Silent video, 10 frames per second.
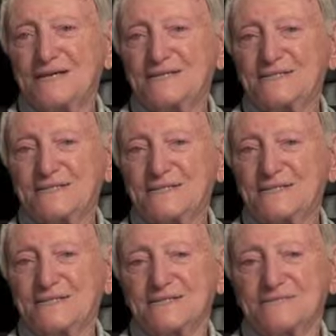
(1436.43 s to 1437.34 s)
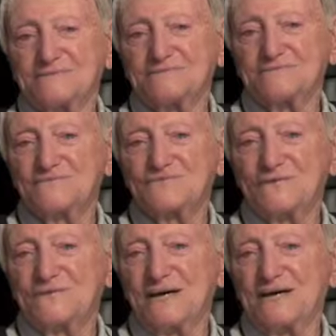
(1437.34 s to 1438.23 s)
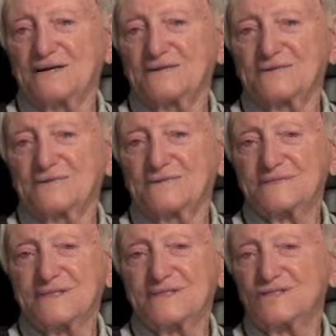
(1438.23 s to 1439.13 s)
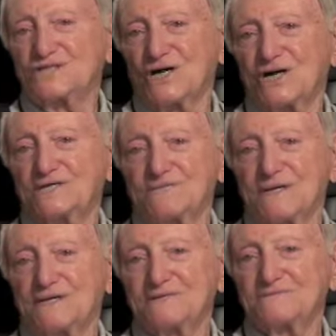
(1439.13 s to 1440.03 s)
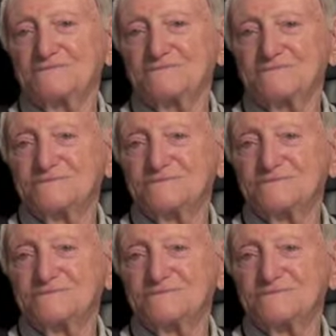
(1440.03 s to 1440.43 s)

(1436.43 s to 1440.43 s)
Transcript: And uh, from there, they discharged me and